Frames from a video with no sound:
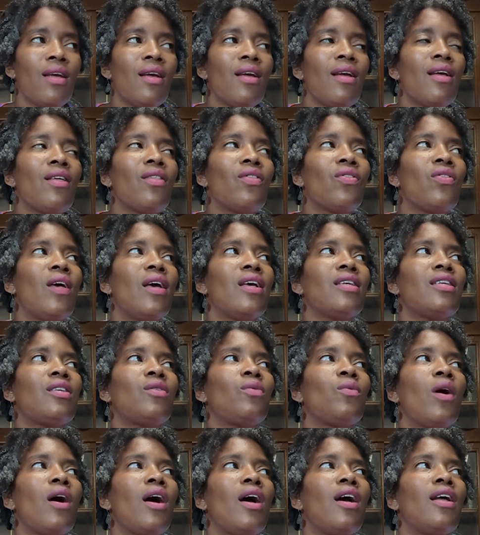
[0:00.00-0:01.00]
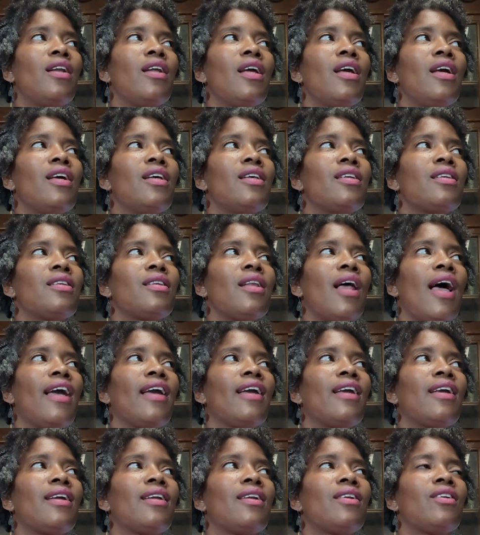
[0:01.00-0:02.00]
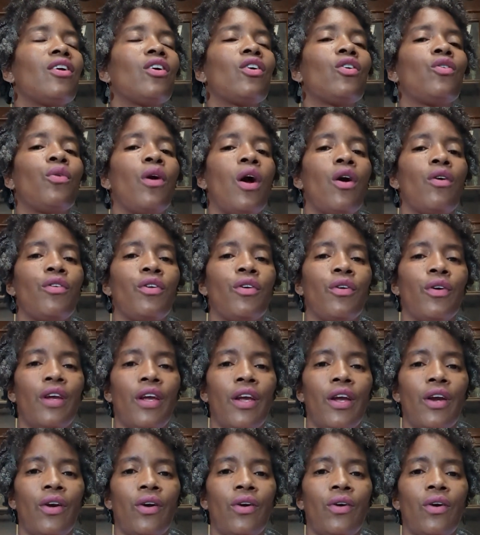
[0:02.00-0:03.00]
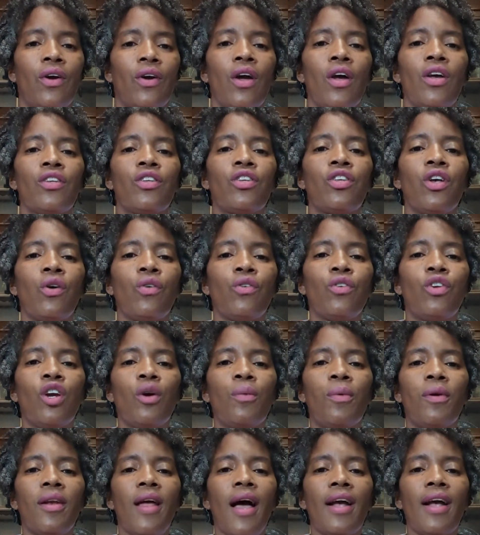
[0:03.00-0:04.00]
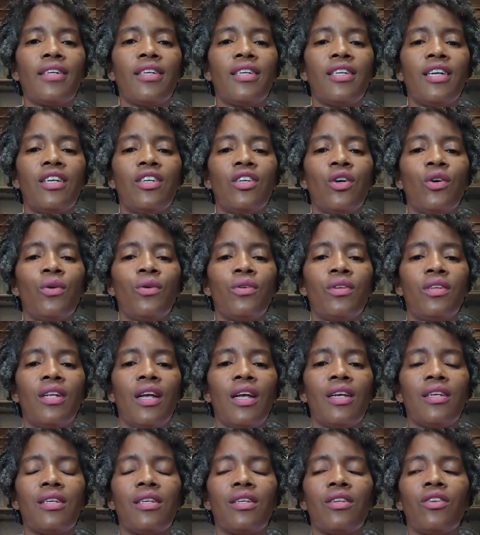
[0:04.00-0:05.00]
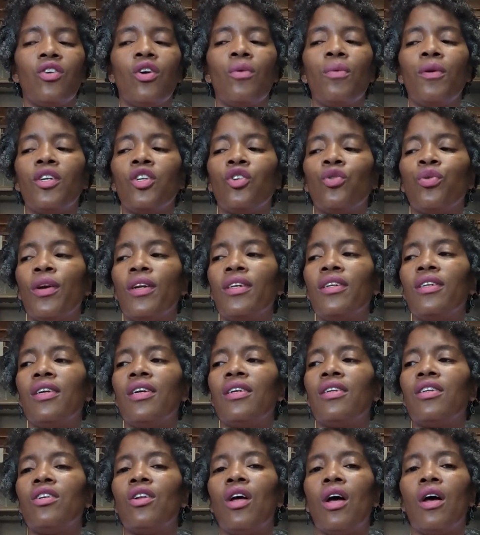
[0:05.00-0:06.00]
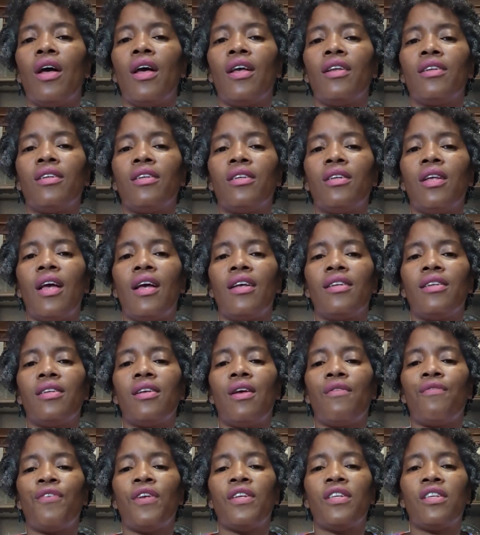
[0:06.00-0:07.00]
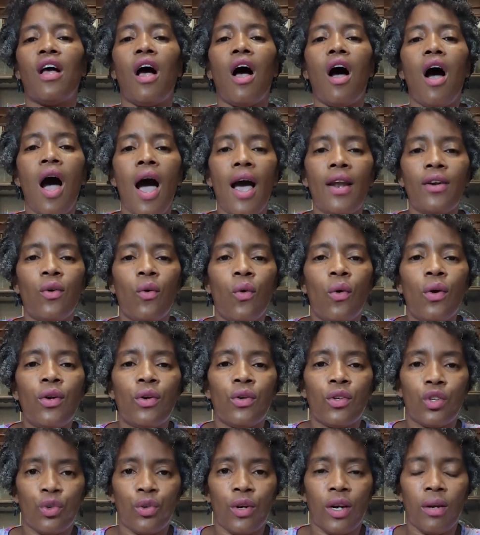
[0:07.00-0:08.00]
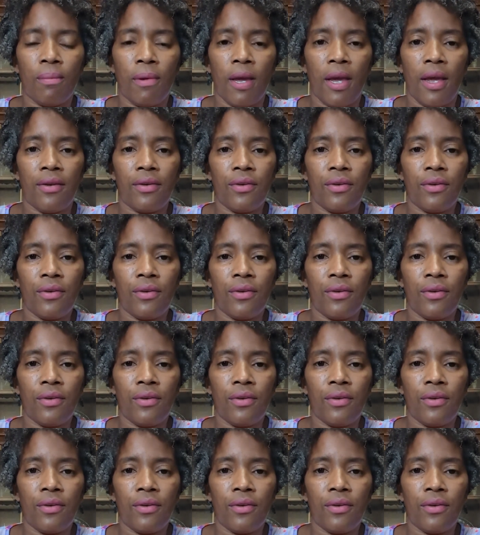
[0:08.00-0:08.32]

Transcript: This one is like to grow your hair. So you would actually use this, you would treat this as if it's a hot oil treatment.